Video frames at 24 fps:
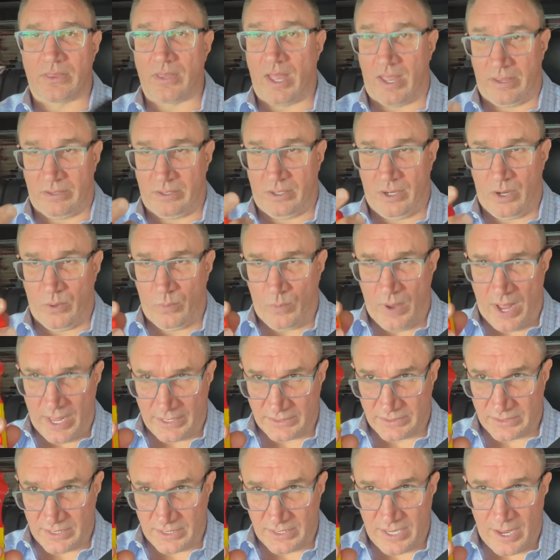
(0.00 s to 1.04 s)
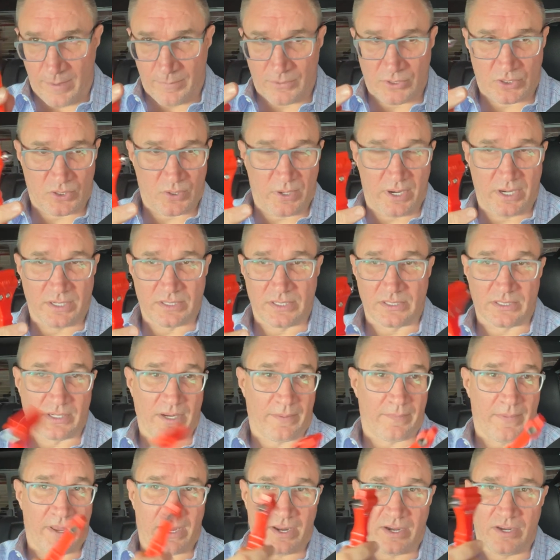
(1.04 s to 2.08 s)
The, you know, I watched the demonstrations.
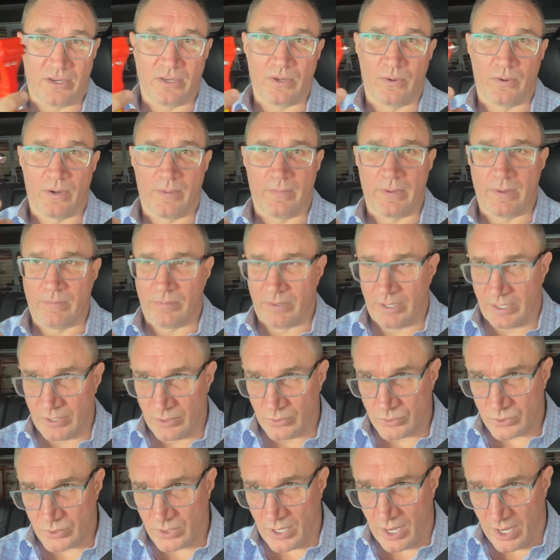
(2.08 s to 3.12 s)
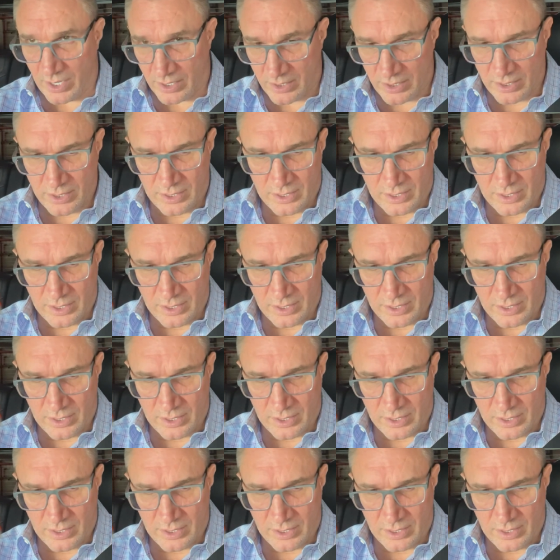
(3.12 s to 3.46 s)
I'm not gonna do it on my brand new truck,